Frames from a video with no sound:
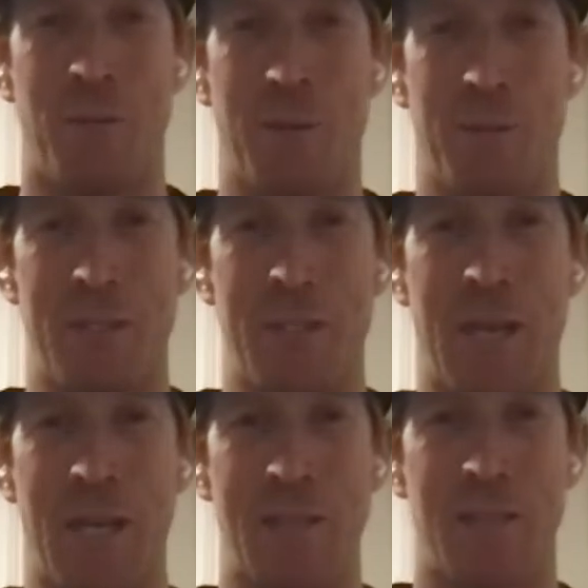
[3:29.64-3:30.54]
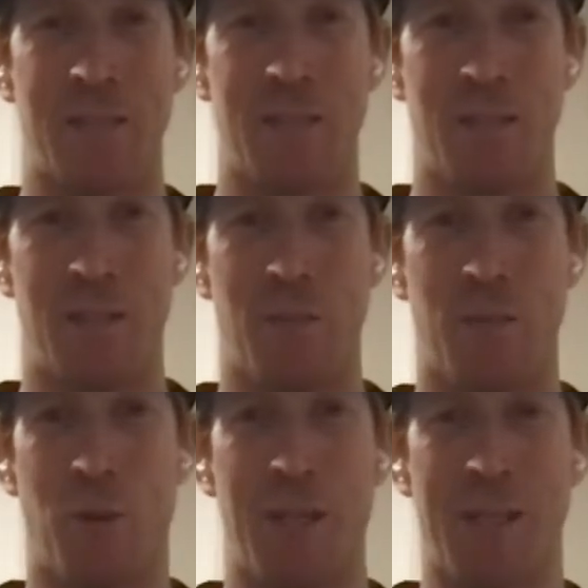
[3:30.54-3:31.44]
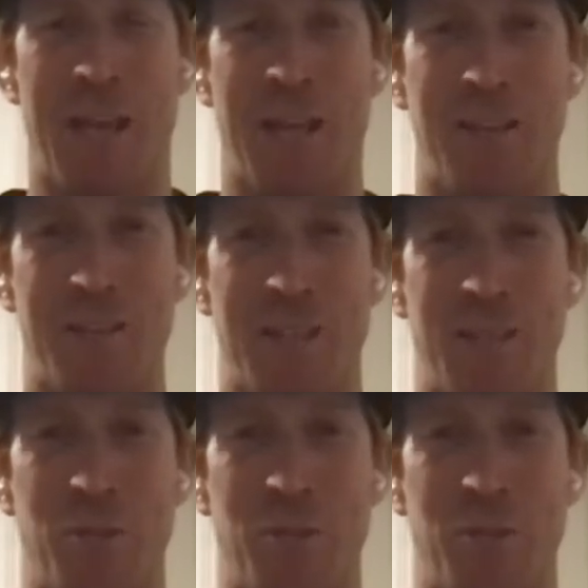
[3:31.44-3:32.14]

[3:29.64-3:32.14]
mistake to, you know, with the way the calendar seems